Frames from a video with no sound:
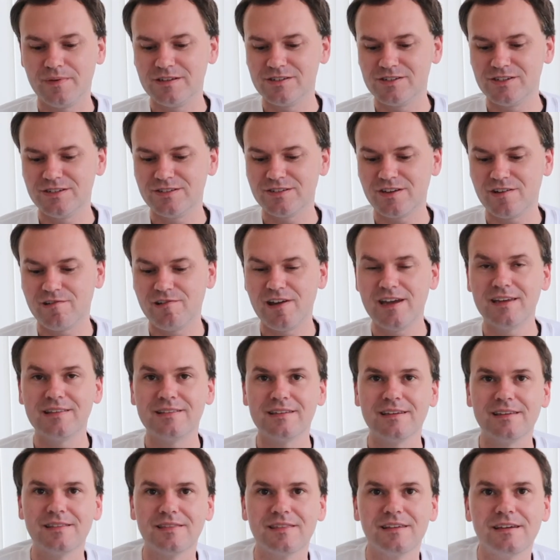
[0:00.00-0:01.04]
and she's
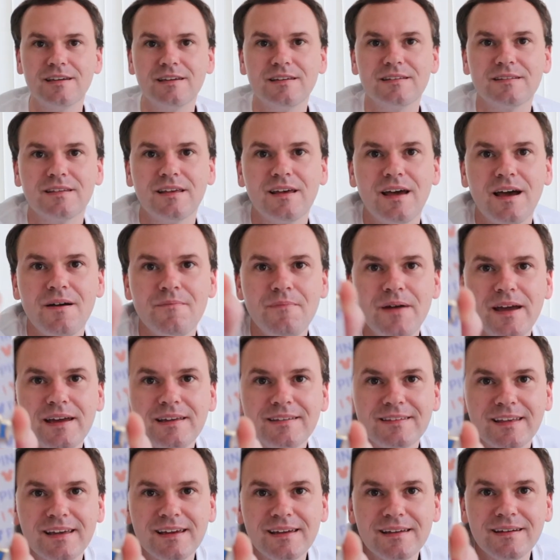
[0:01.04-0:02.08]
created these
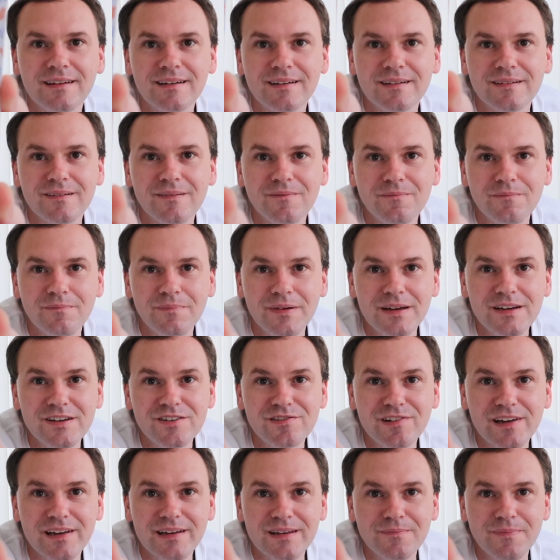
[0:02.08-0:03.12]
amazing pin
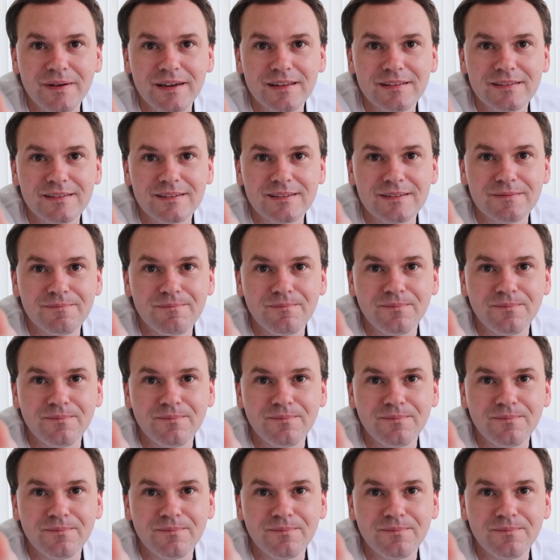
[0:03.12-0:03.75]
trading pins.